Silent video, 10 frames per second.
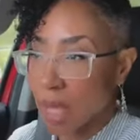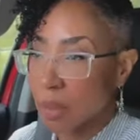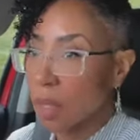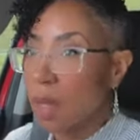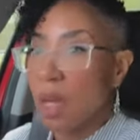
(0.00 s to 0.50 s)

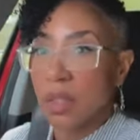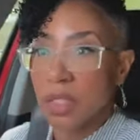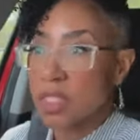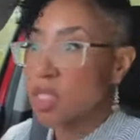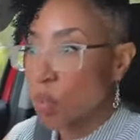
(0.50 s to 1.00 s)
Like,
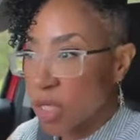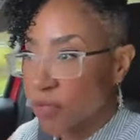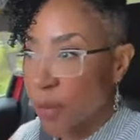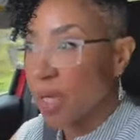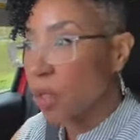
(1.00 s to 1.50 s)
this is
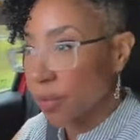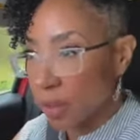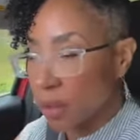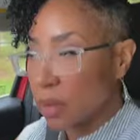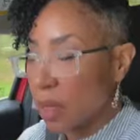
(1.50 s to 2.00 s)
what's
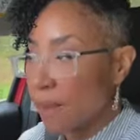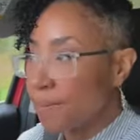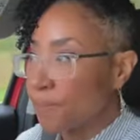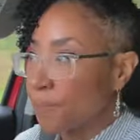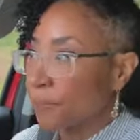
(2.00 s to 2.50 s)
familiar.
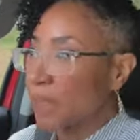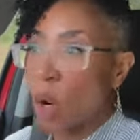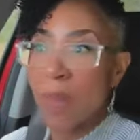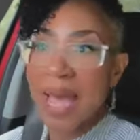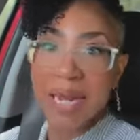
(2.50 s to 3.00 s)

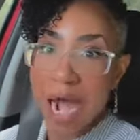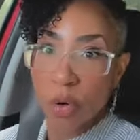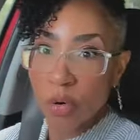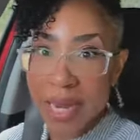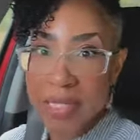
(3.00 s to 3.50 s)
Don't matter
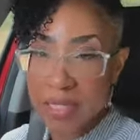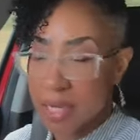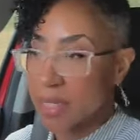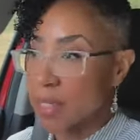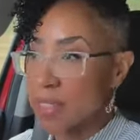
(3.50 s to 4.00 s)
how
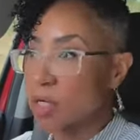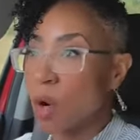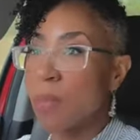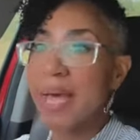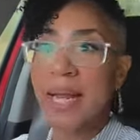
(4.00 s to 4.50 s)
crazy it
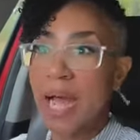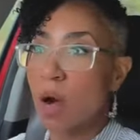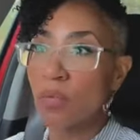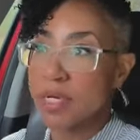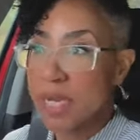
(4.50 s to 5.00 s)
is. Don't matter
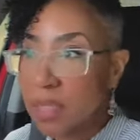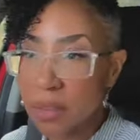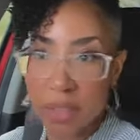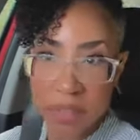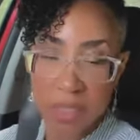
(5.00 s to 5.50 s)
how
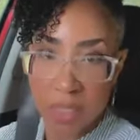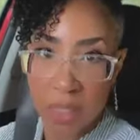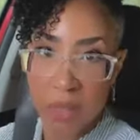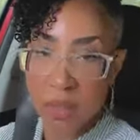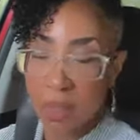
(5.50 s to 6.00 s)
ridiculous
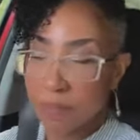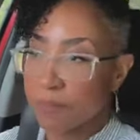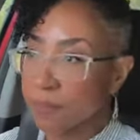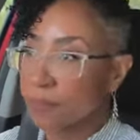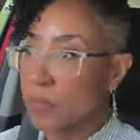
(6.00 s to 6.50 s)
it is.
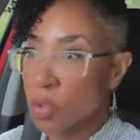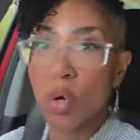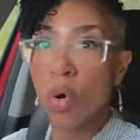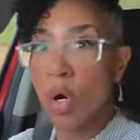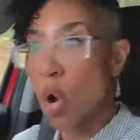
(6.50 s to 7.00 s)

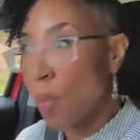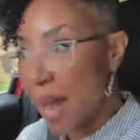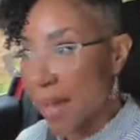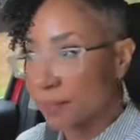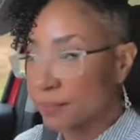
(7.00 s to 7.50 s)
You gonna
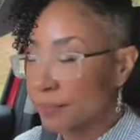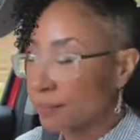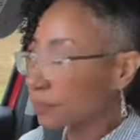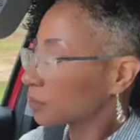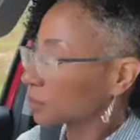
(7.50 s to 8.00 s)
go back.
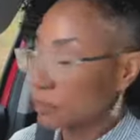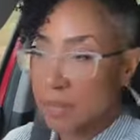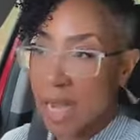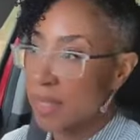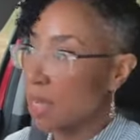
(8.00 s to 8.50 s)

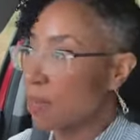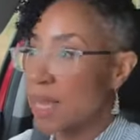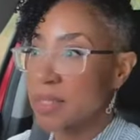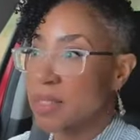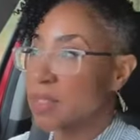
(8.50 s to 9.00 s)
I
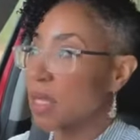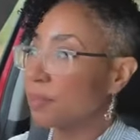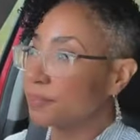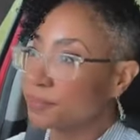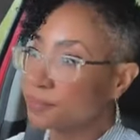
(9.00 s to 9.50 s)
can't make this
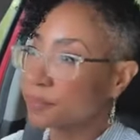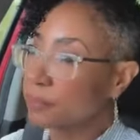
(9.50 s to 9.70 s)
up.